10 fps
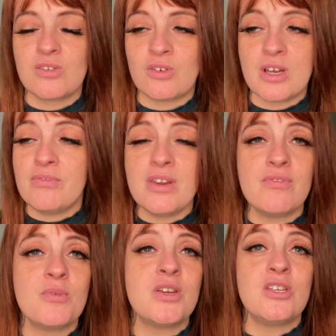or even
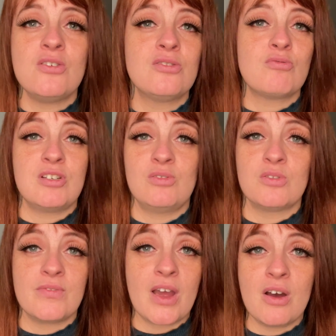if you want to use
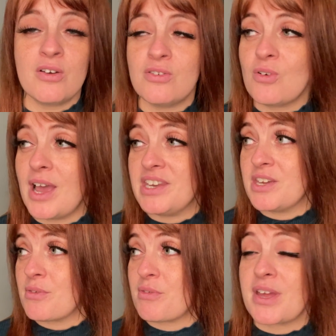crystals of your own or
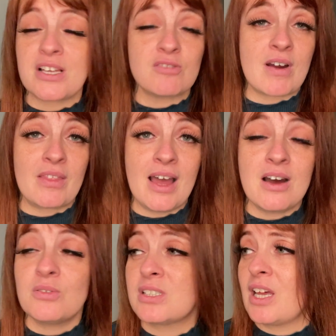any other things around the
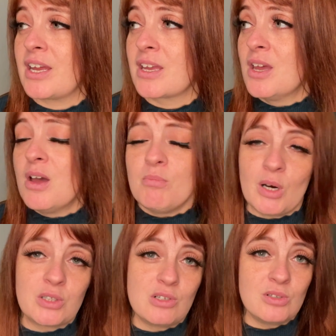house like
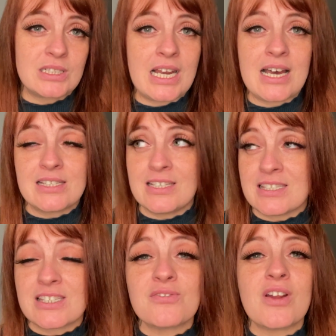bottles,
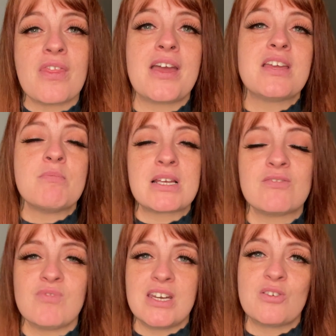glasses and stuff like that, you can make
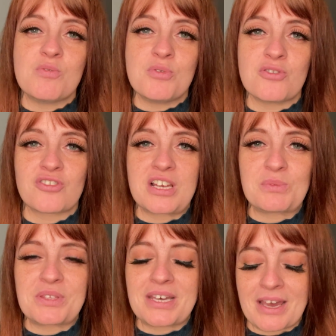some really cool
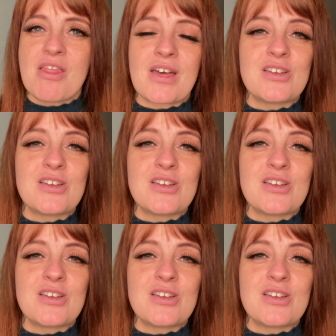portraits with that.